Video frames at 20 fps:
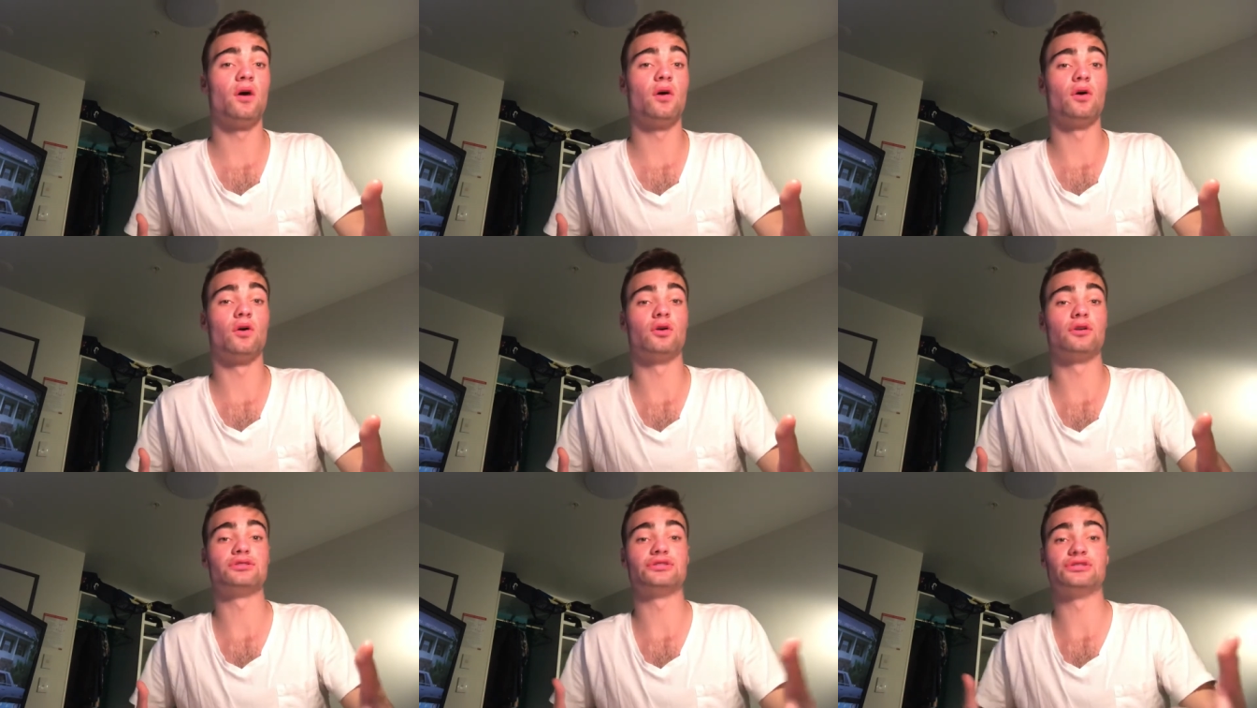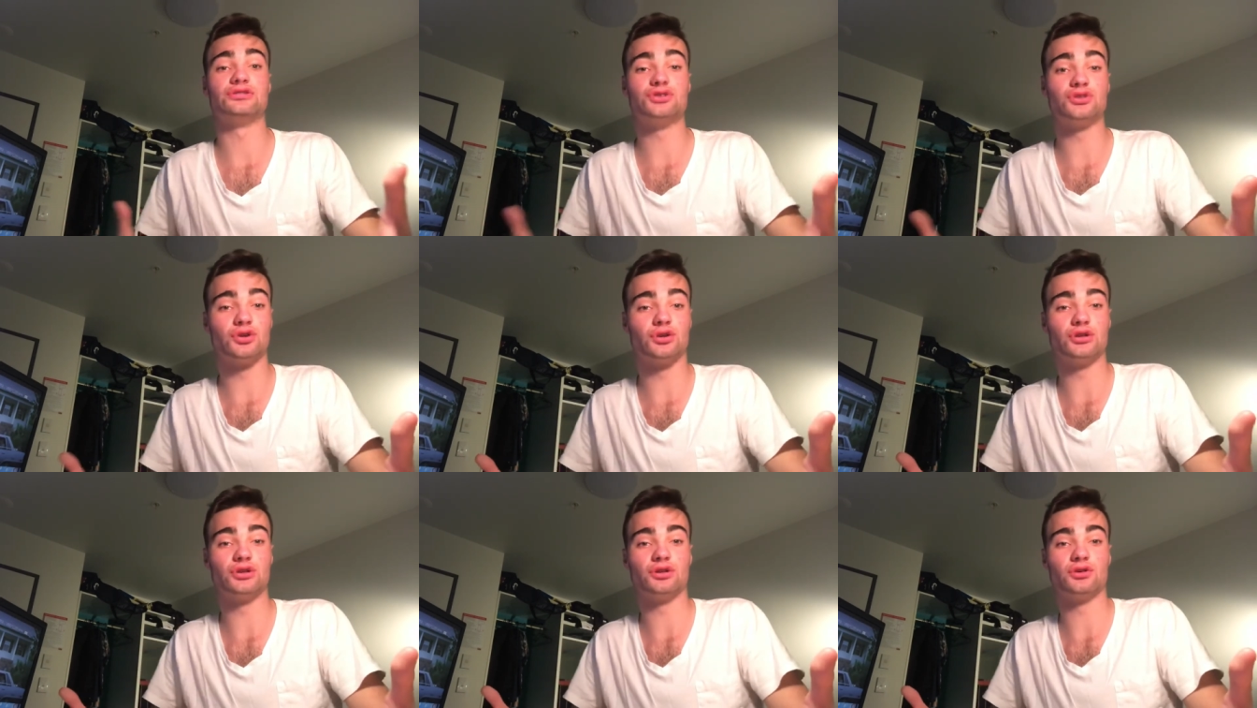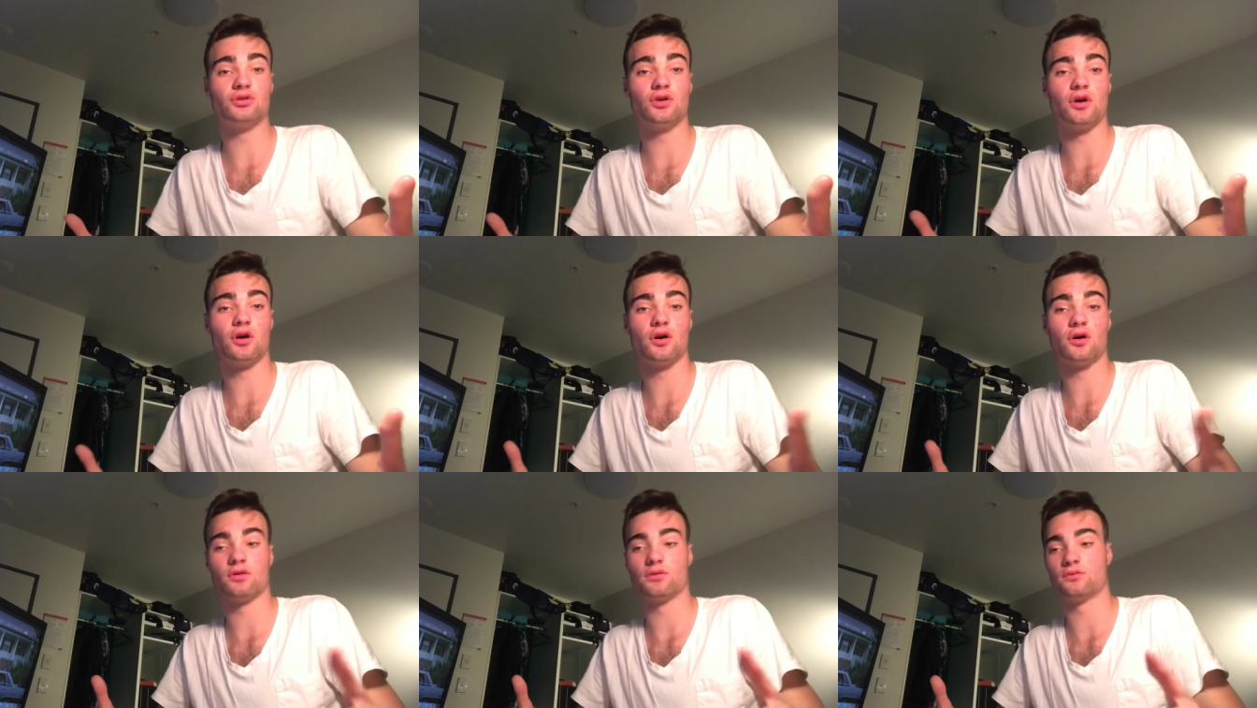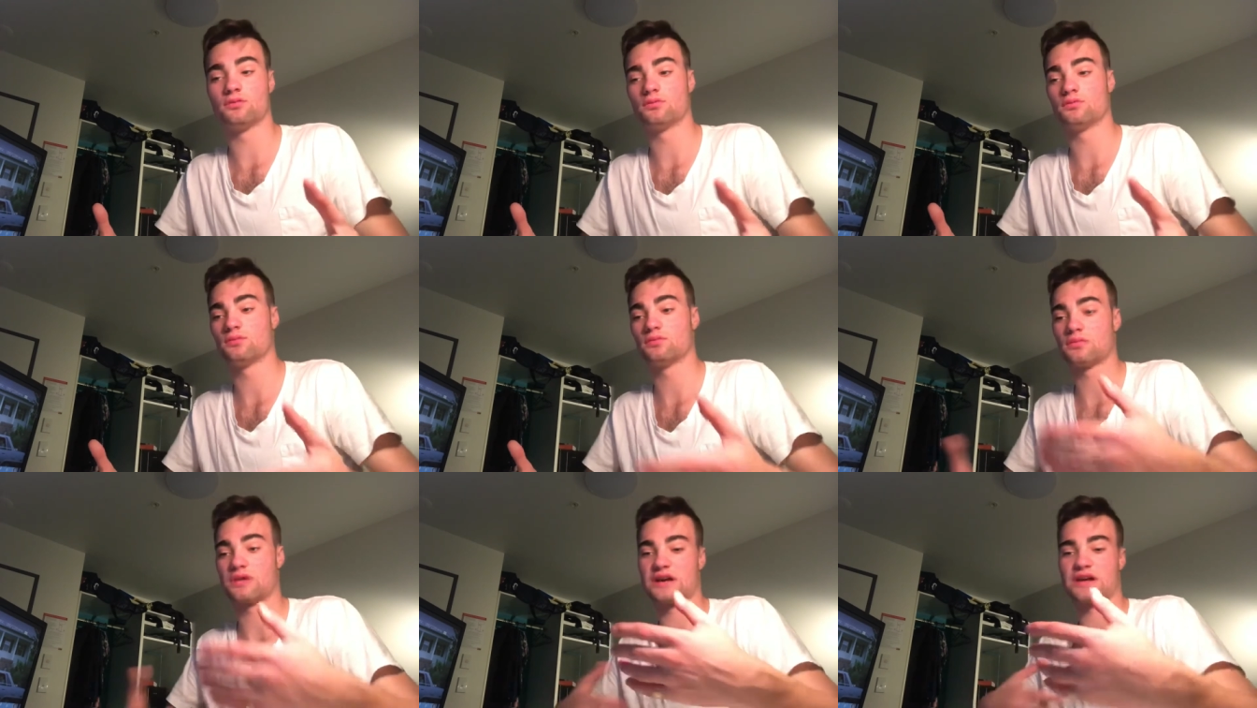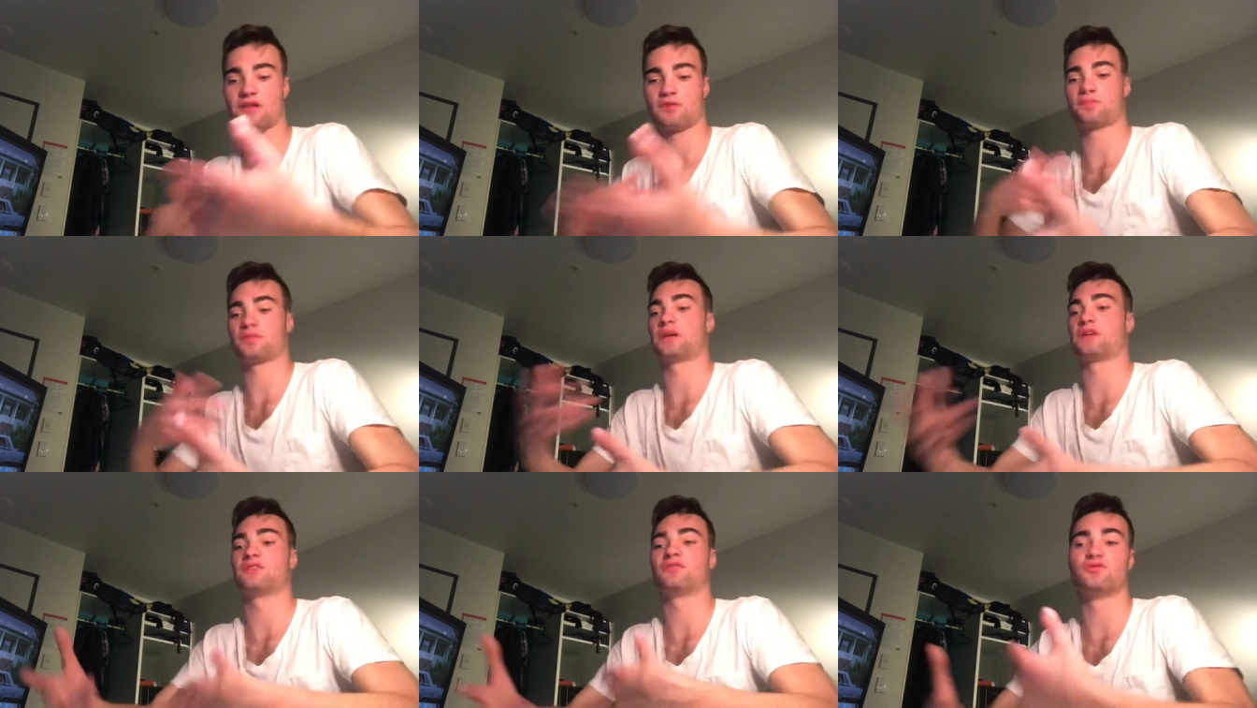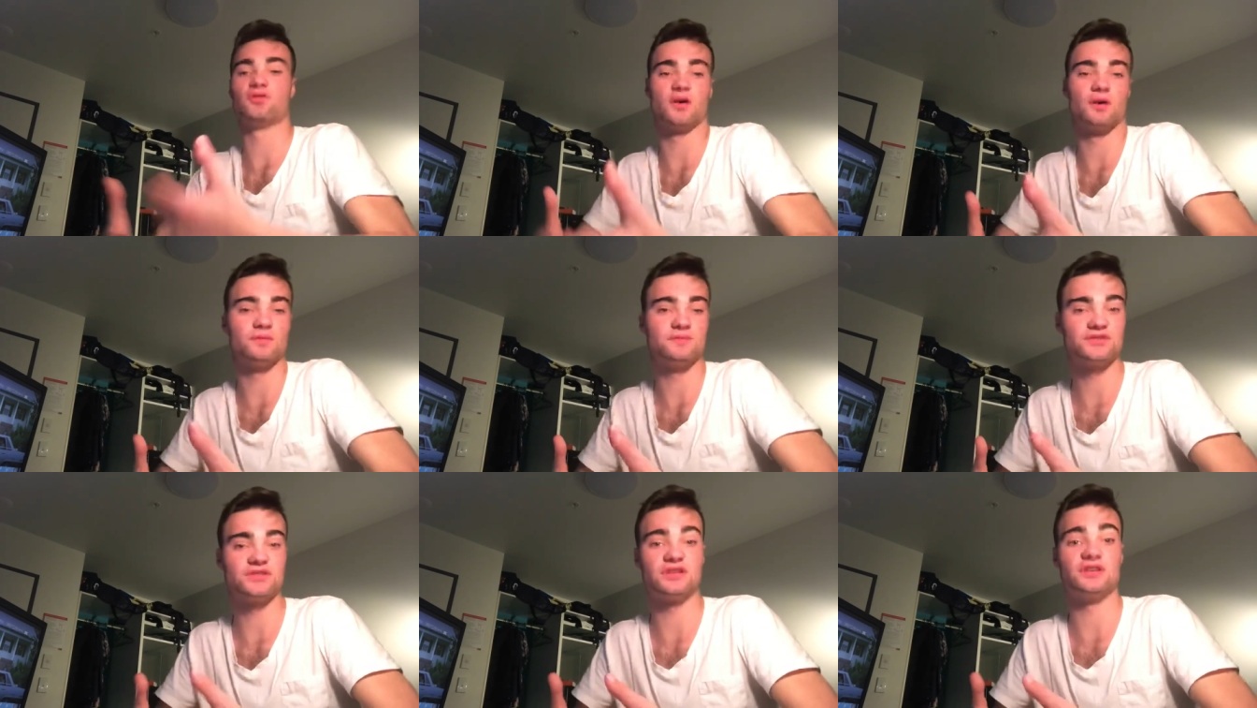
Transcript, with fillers: or a tutorial on how to play the drums